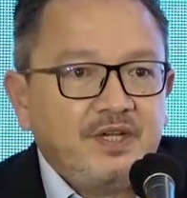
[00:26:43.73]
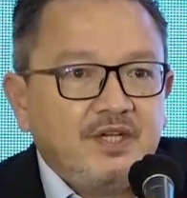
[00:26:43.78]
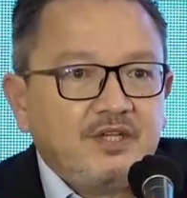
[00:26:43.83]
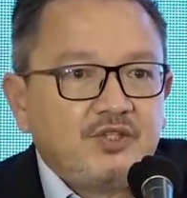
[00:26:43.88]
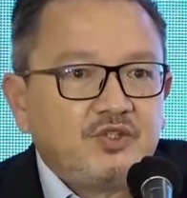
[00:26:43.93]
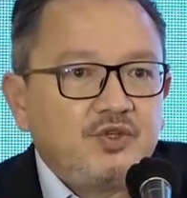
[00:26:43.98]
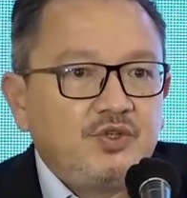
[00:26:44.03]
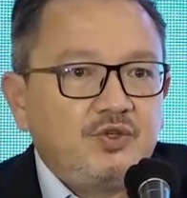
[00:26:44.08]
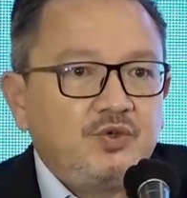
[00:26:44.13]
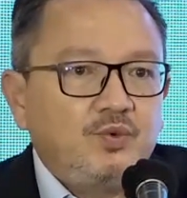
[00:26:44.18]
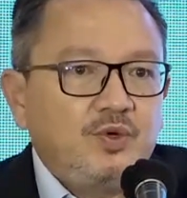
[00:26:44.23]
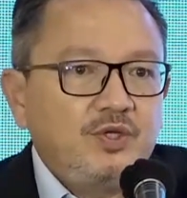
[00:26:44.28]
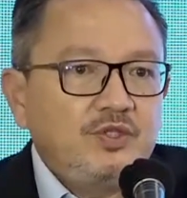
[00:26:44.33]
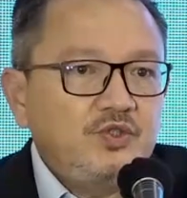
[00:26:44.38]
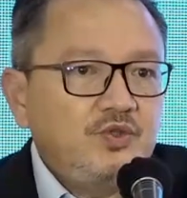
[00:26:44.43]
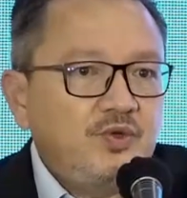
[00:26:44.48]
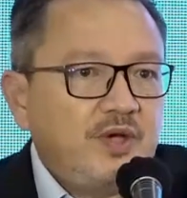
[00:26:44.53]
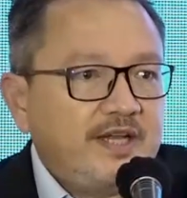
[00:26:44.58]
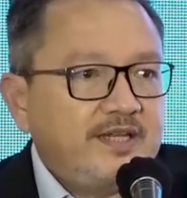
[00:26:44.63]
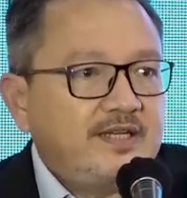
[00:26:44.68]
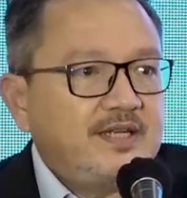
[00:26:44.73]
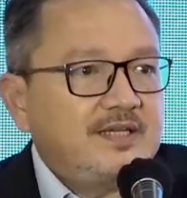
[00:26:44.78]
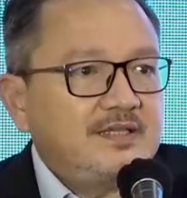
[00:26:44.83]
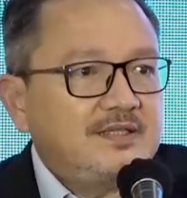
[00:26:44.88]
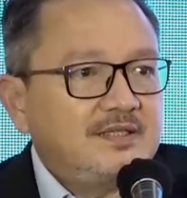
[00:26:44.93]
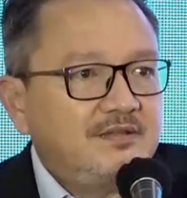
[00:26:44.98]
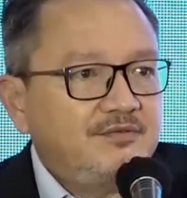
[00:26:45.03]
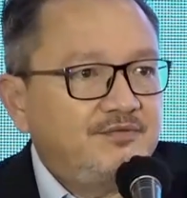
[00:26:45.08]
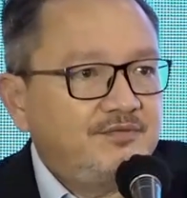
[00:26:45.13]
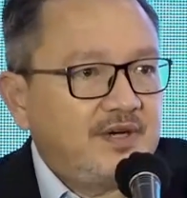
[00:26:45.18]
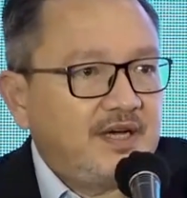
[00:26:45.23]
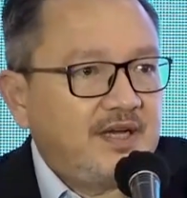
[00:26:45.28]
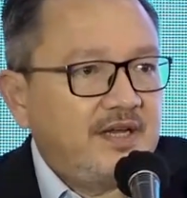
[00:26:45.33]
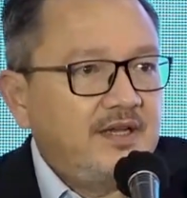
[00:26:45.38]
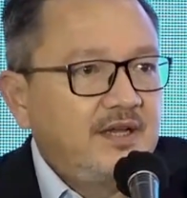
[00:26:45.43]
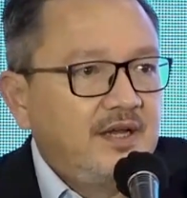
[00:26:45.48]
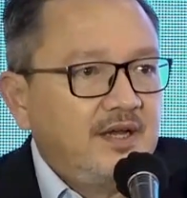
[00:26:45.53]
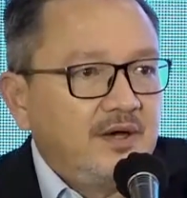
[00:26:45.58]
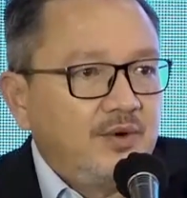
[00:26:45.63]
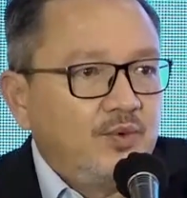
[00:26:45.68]
So you want to identify
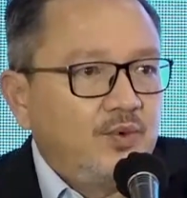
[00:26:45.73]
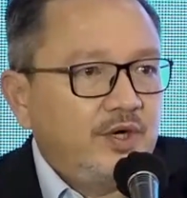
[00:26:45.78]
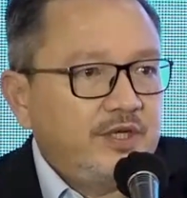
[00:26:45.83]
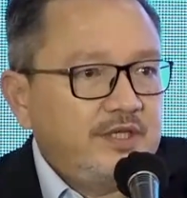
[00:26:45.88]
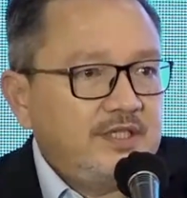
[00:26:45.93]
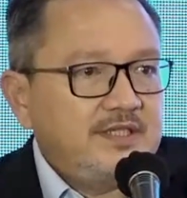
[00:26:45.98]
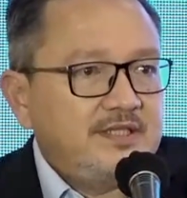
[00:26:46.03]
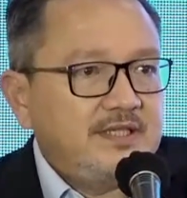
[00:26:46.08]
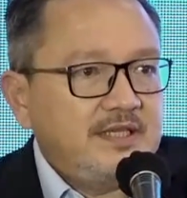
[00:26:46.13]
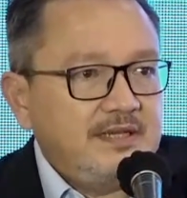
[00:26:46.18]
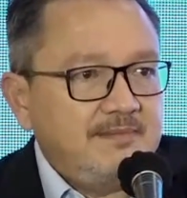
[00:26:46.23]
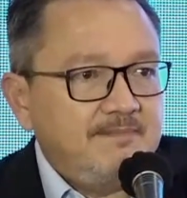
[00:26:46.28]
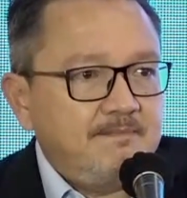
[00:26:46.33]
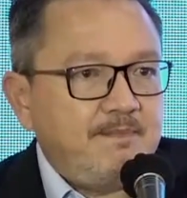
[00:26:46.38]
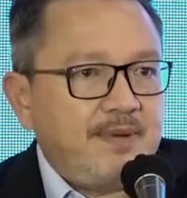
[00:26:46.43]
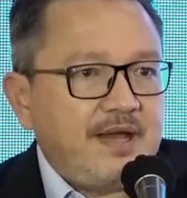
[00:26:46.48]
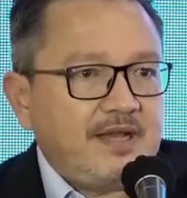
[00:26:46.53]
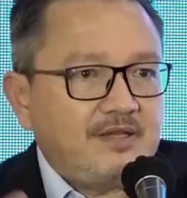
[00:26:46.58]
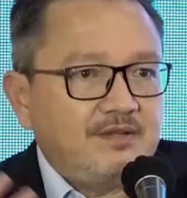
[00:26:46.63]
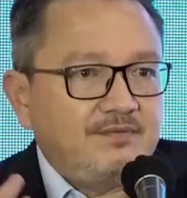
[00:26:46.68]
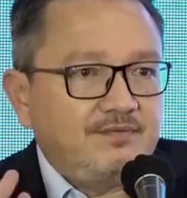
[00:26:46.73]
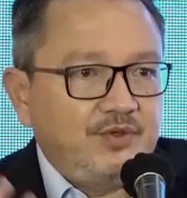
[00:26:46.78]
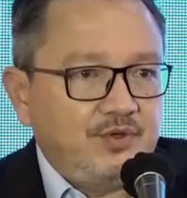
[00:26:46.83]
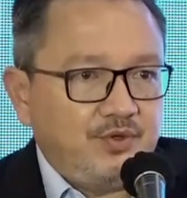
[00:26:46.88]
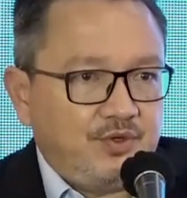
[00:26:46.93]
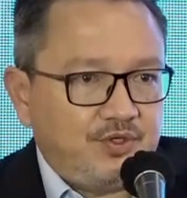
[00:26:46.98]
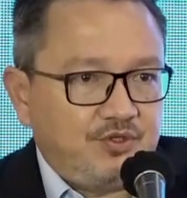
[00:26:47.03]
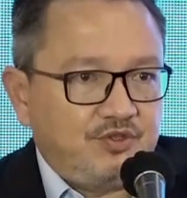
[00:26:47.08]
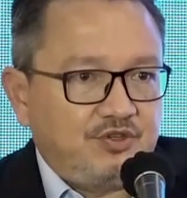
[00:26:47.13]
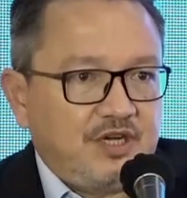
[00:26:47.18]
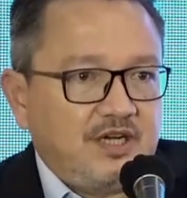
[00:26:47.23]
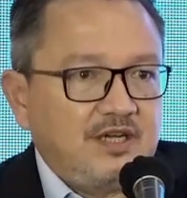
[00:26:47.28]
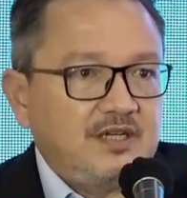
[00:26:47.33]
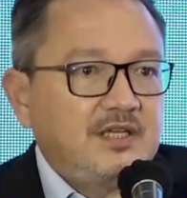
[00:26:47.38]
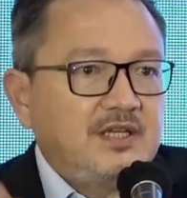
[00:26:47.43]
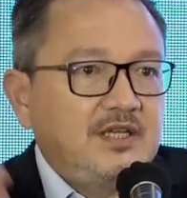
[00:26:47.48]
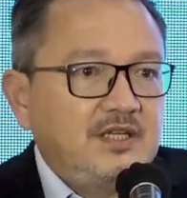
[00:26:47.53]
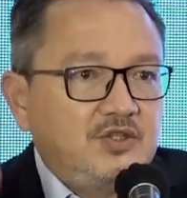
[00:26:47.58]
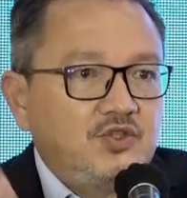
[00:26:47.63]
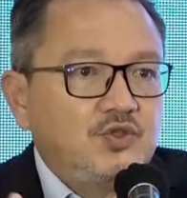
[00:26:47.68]
what is the impact of your drug
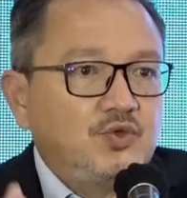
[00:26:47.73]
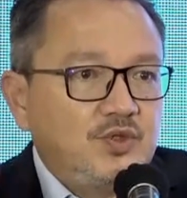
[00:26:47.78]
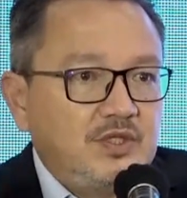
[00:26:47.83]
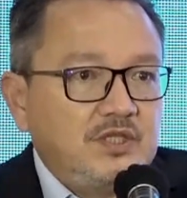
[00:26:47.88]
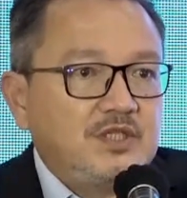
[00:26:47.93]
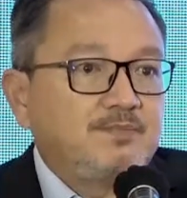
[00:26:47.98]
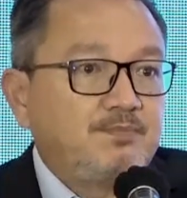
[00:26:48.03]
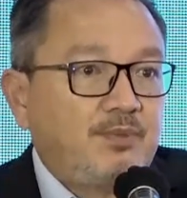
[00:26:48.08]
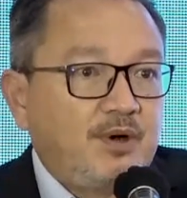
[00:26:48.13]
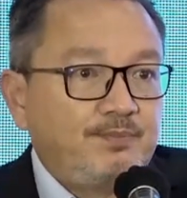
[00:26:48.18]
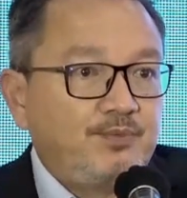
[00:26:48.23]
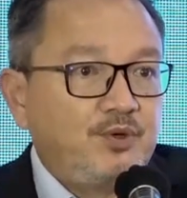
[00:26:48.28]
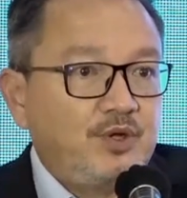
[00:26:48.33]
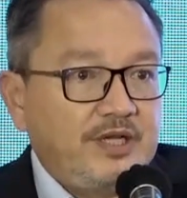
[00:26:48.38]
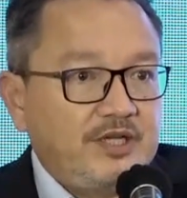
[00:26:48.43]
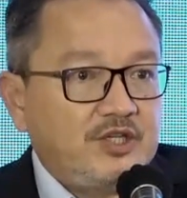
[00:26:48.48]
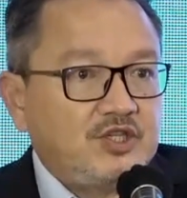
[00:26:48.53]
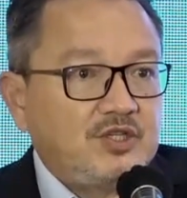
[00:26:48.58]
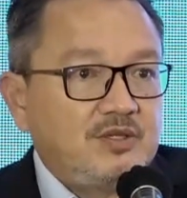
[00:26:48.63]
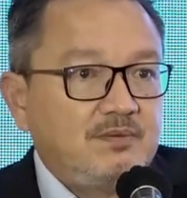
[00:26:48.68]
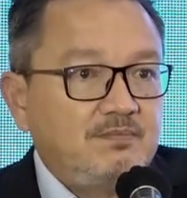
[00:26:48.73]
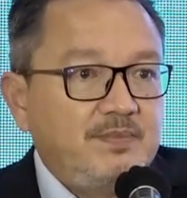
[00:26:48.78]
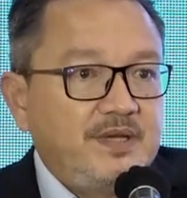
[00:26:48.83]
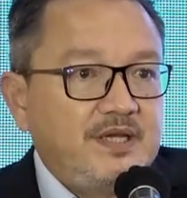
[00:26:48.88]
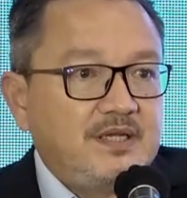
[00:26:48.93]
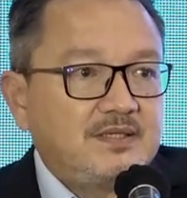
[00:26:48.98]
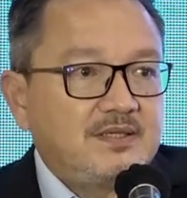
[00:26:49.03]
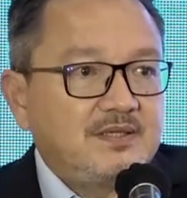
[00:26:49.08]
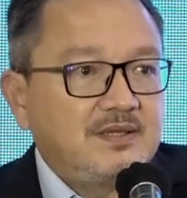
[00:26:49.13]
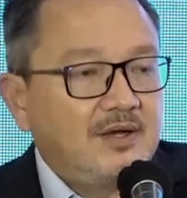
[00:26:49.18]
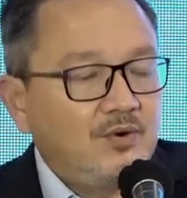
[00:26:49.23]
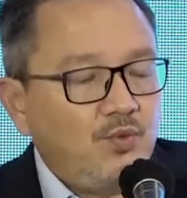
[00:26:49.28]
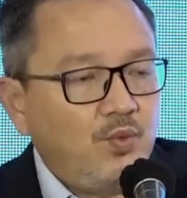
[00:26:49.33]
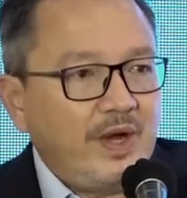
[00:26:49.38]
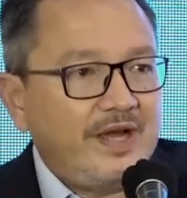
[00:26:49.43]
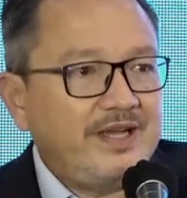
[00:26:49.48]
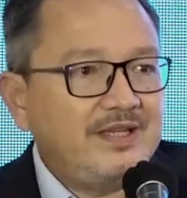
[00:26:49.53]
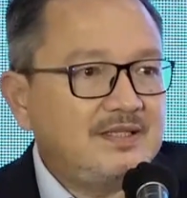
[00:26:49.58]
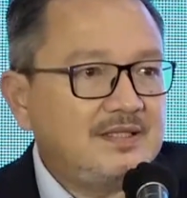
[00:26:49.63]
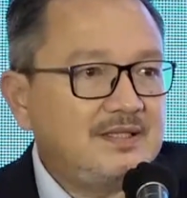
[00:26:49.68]
into this population base. Now,
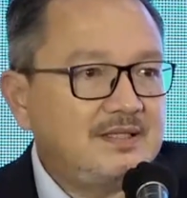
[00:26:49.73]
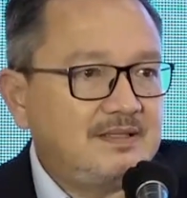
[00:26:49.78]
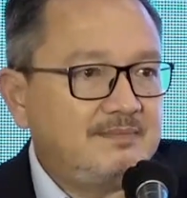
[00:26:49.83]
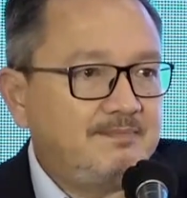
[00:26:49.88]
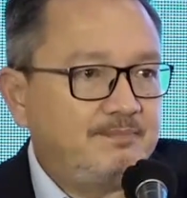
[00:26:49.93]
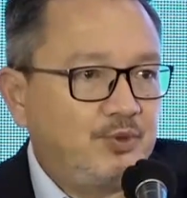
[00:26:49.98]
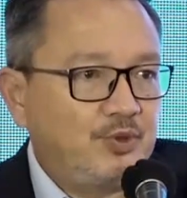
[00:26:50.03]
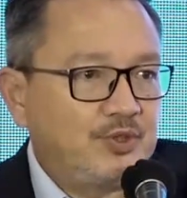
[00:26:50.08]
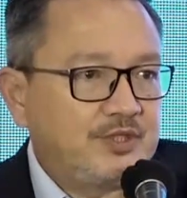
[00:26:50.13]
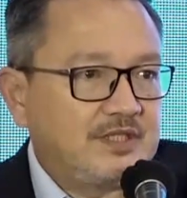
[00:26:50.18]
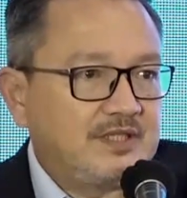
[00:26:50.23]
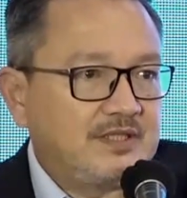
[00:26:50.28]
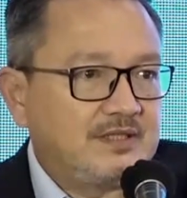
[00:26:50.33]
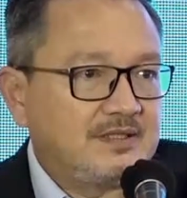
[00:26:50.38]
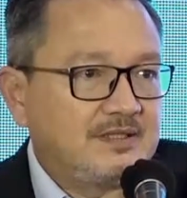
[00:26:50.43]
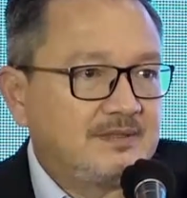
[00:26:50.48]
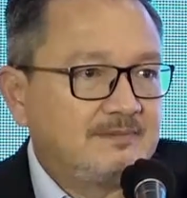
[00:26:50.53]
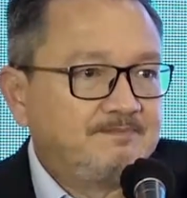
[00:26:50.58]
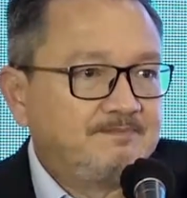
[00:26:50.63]
why is this important?